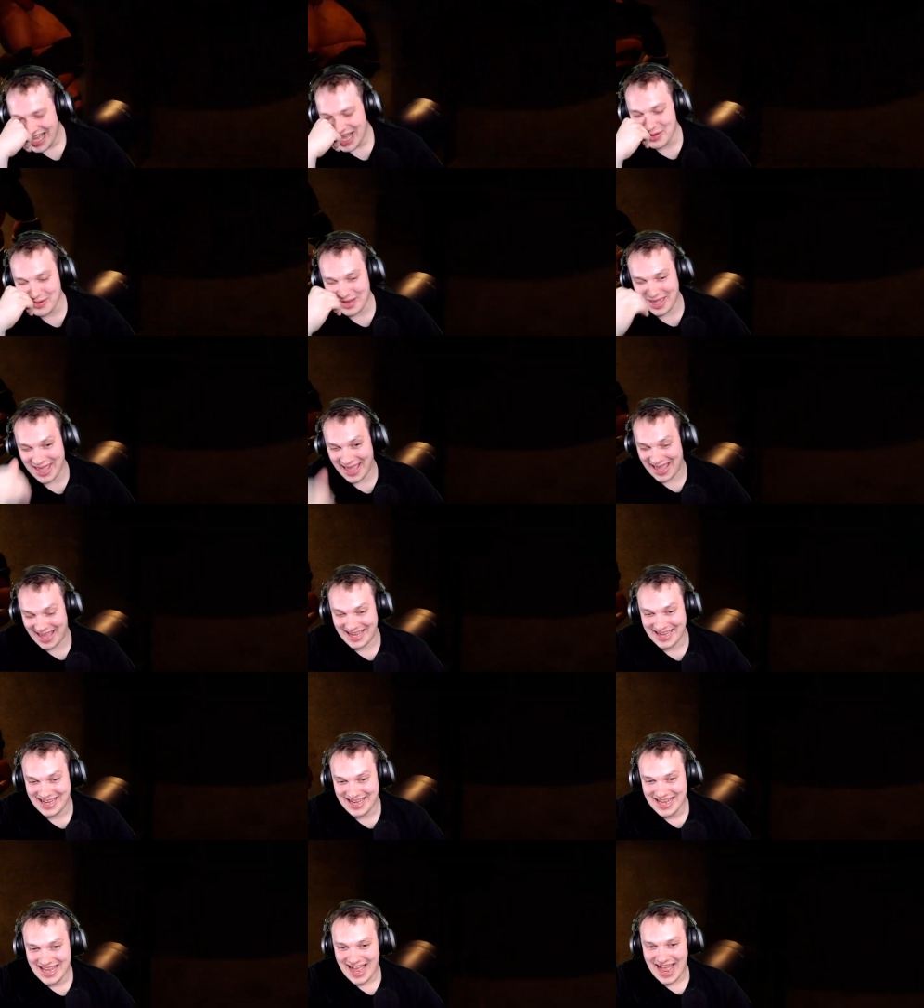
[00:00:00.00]

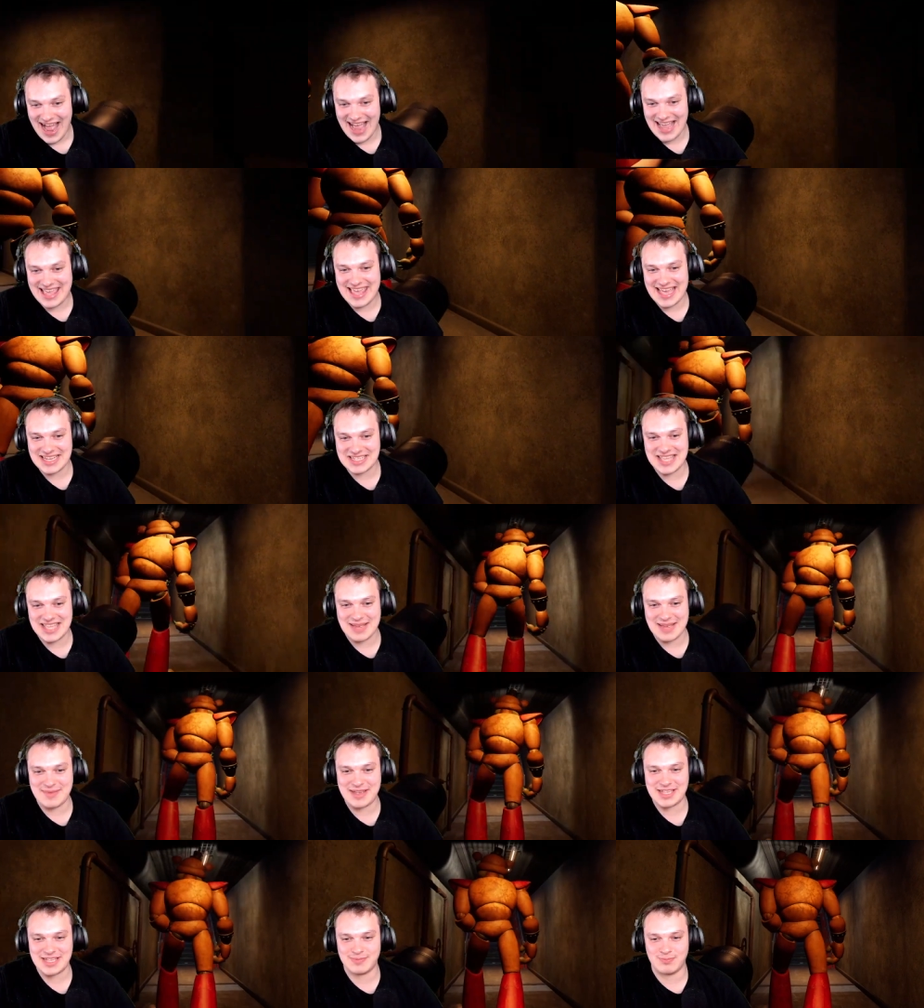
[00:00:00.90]
okay, I guess
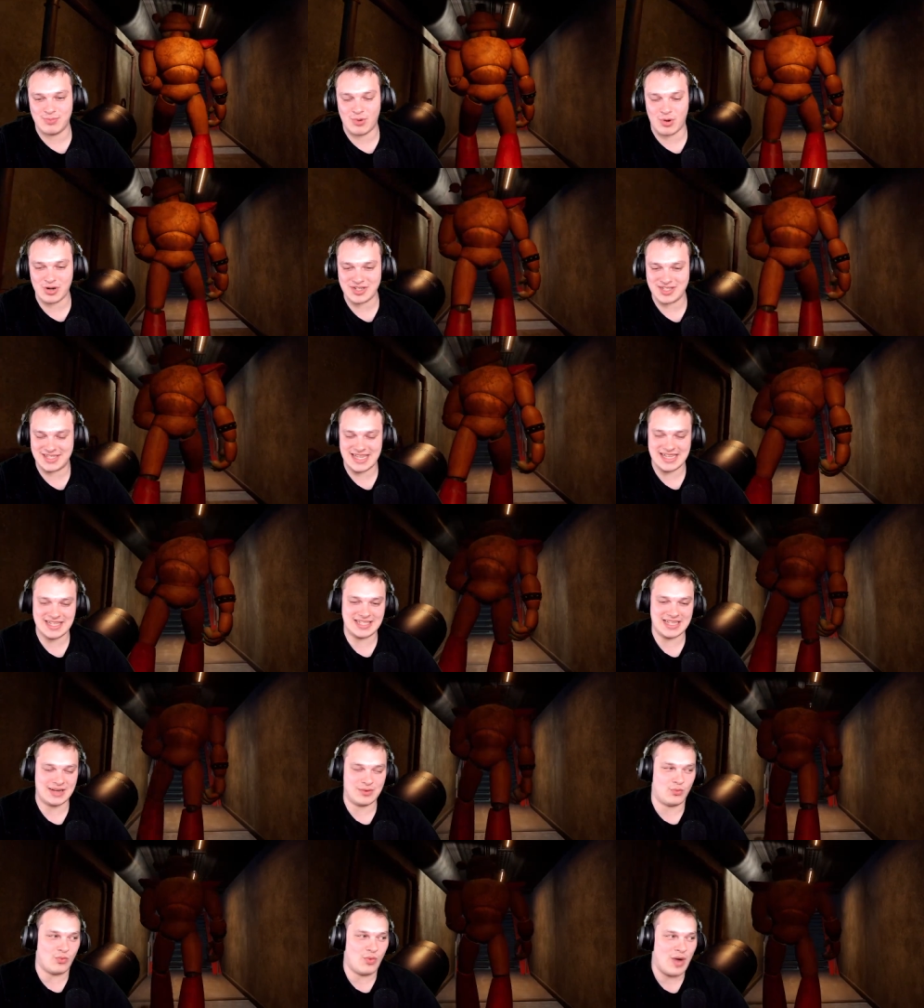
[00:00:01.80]
that makes more sense
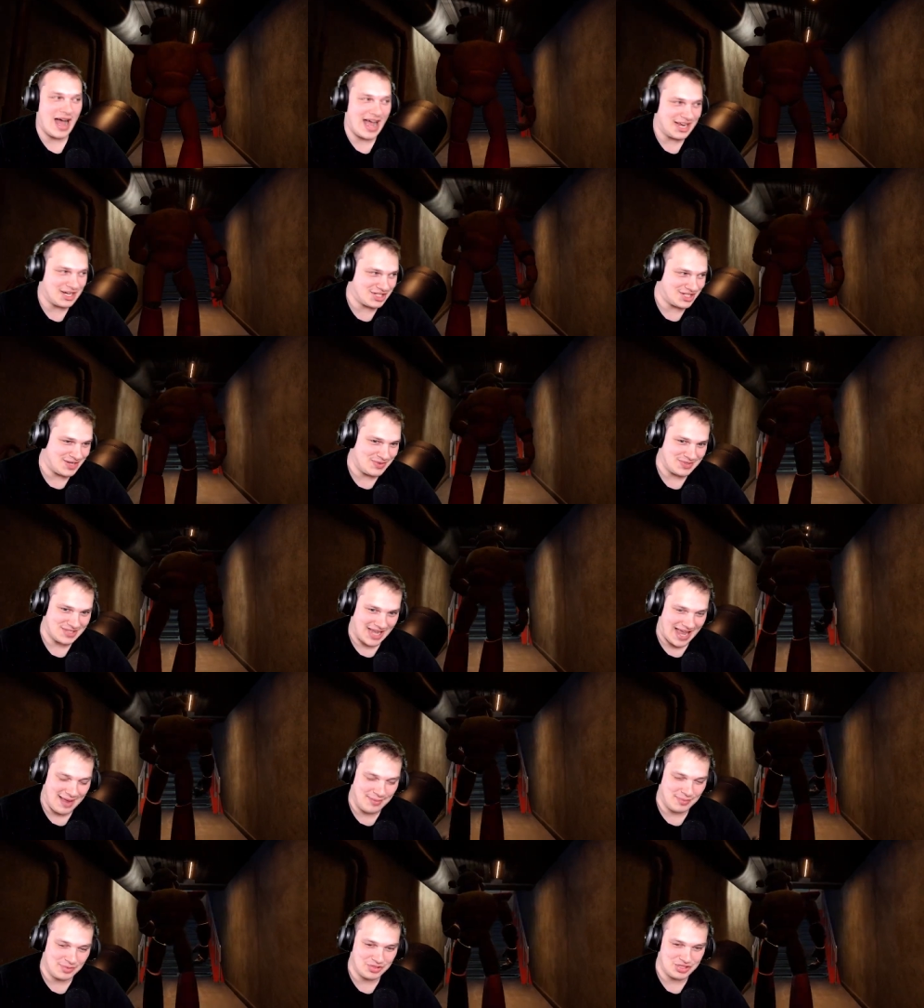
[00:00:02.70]
on why she was
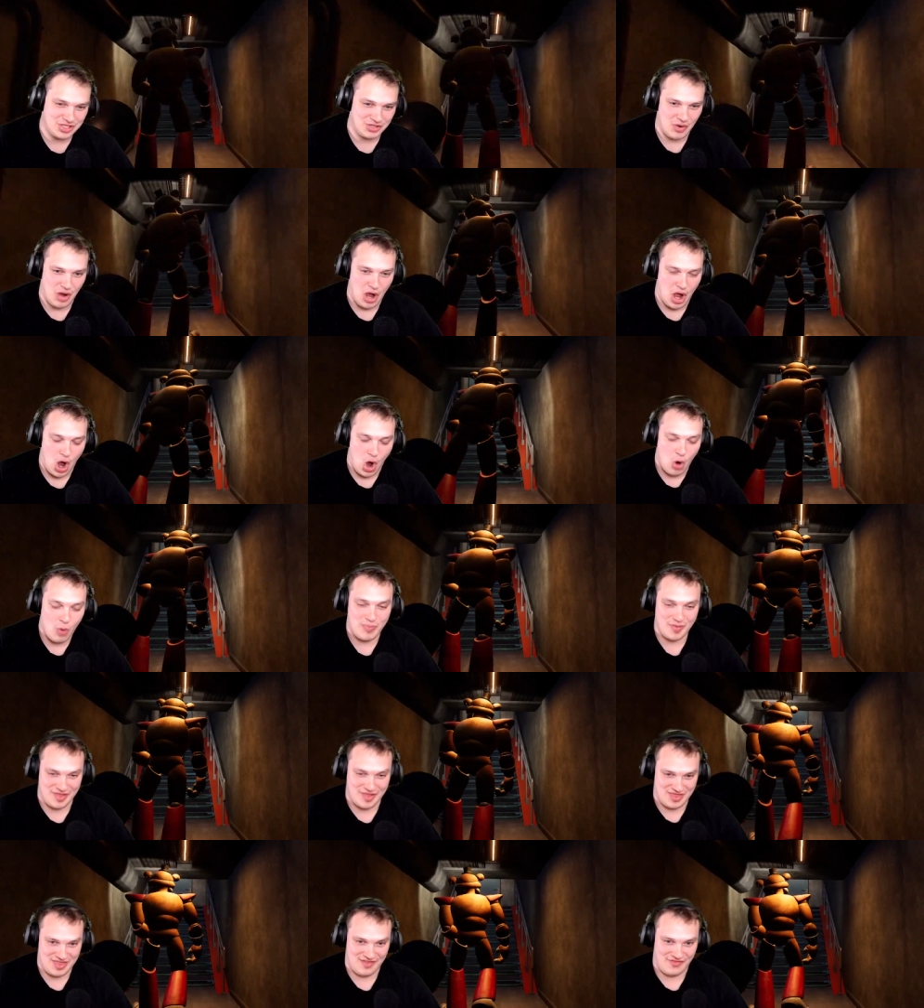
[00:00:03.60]
able to
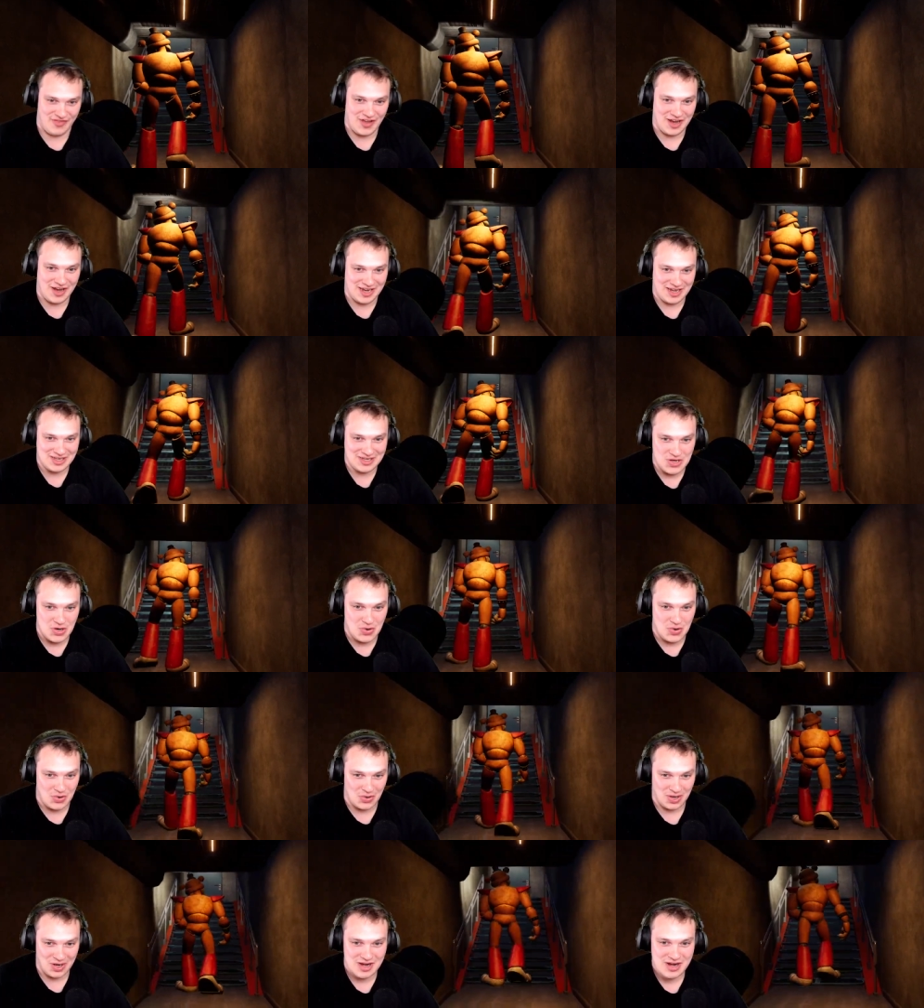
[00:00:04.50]
open the fucking
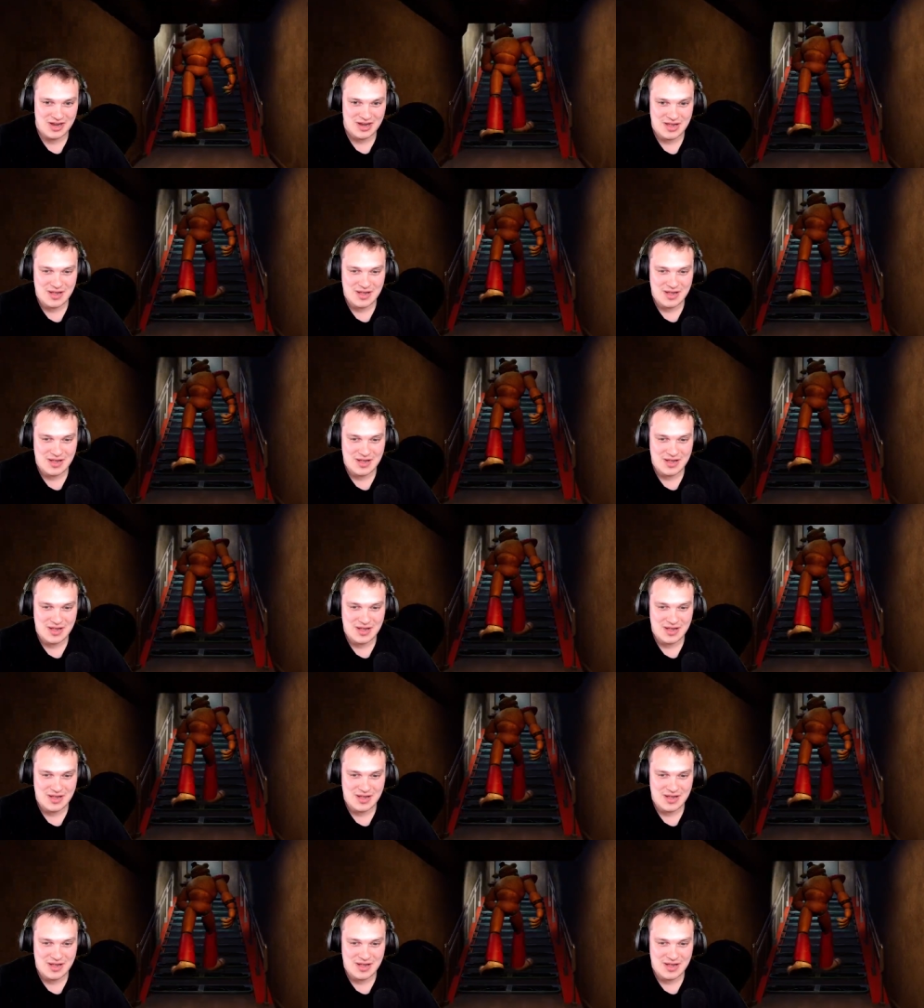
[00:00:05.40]
door.